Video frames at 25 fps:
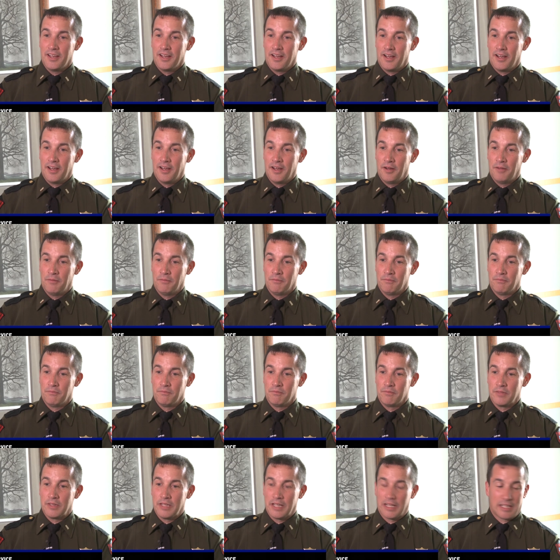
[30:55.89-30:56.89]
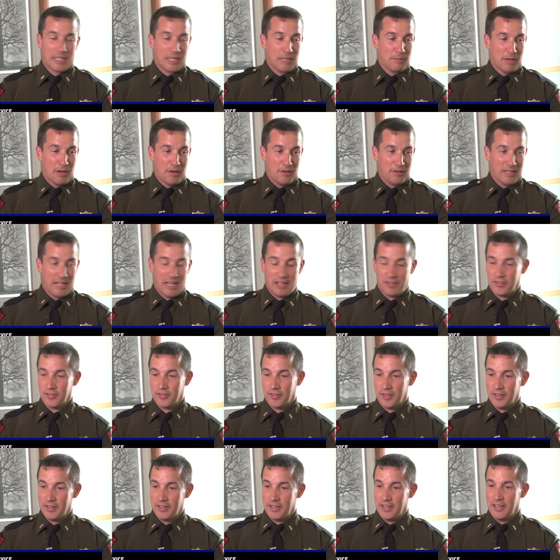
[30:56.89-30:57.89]
Um, that came out last
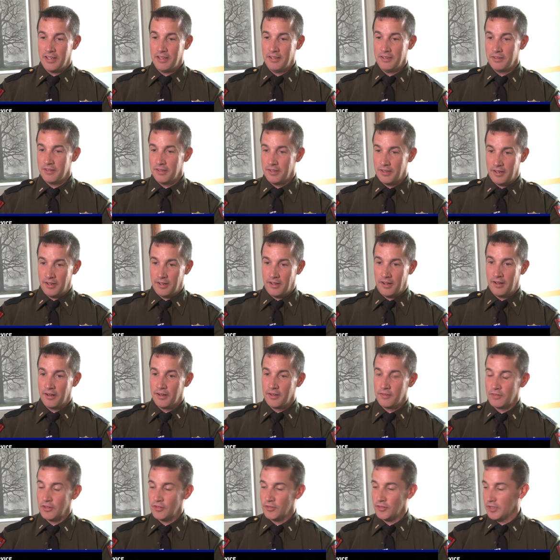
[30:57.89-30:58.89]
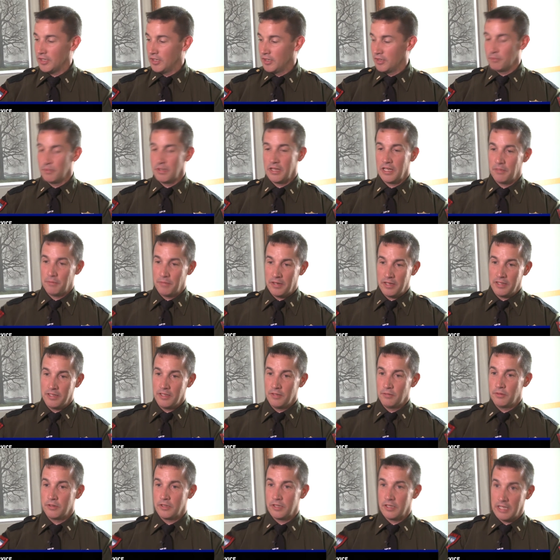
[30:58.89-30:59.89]
Sunday. Uh, our investigator may have been
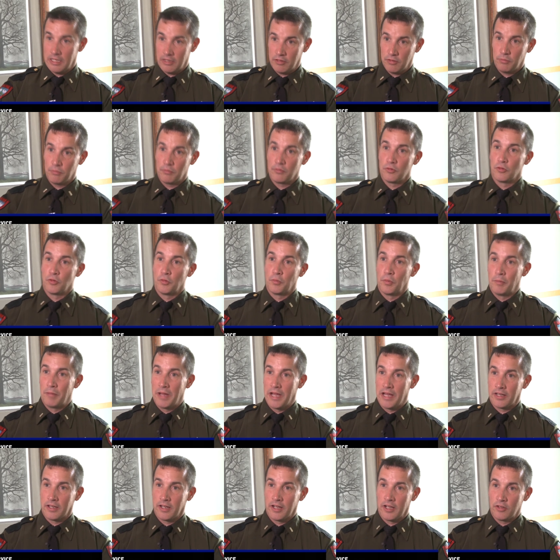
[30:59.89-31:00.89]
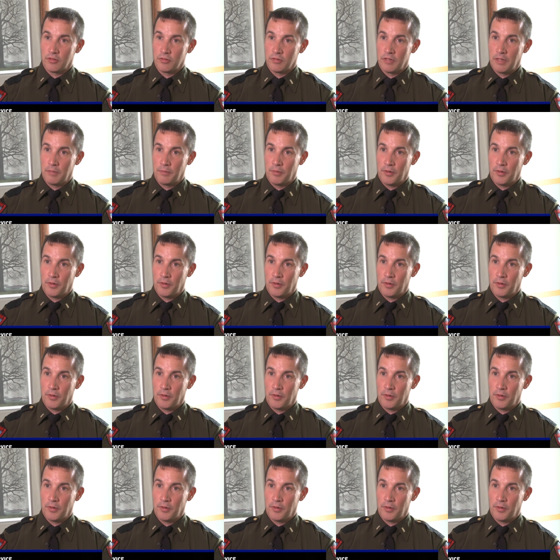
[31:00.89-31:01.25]
in with the next group of bad guys when that